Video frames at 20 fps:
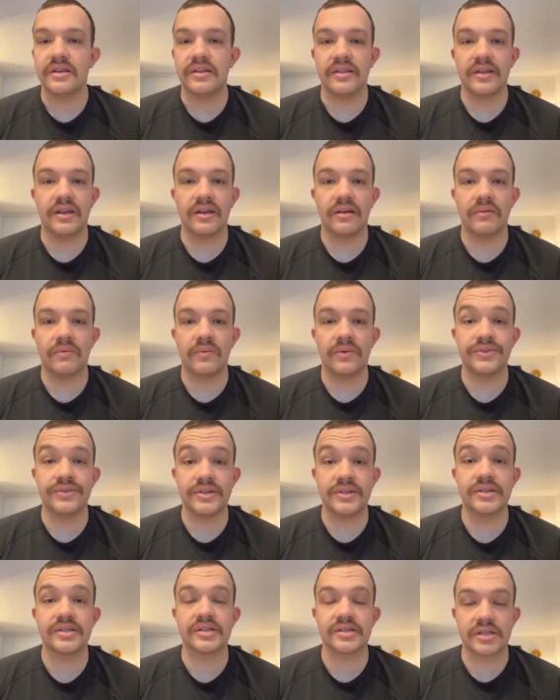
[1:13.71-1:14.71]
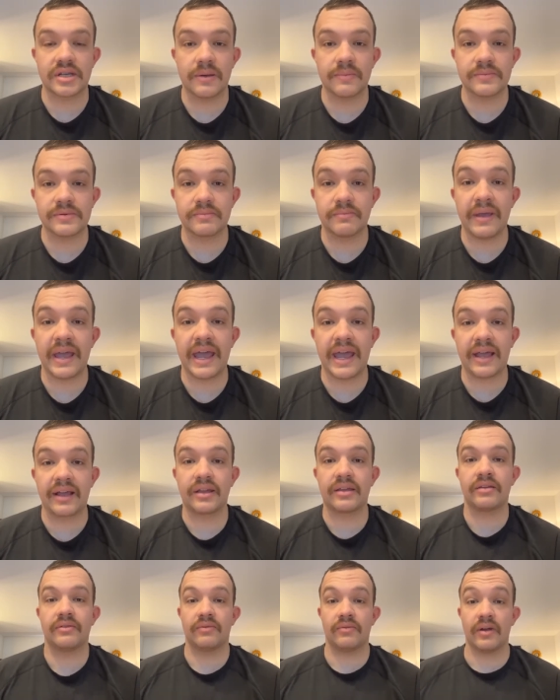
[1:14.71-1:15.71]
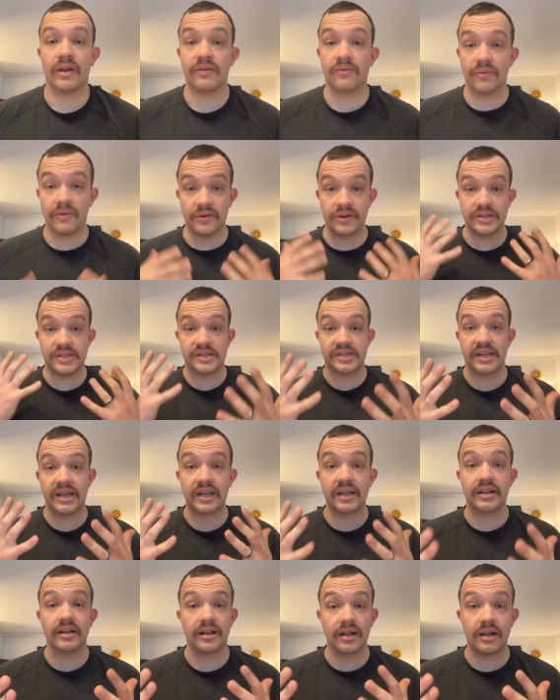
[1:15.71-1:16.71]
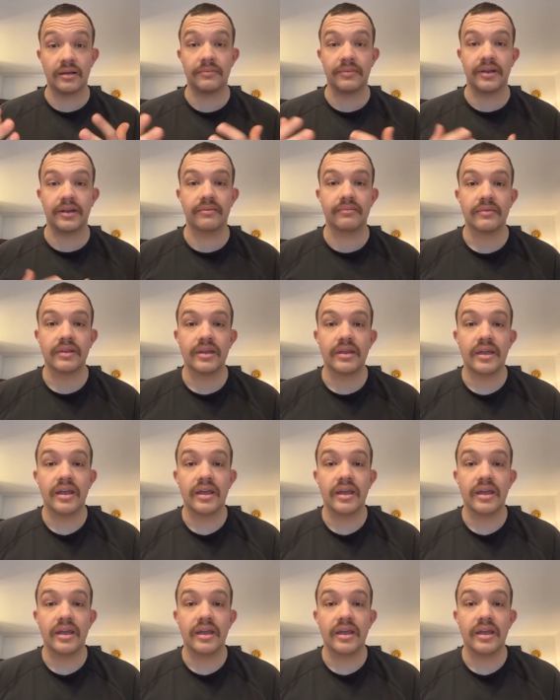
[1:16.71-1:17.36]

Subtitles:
that when Jesus comes back, right, for his second coming,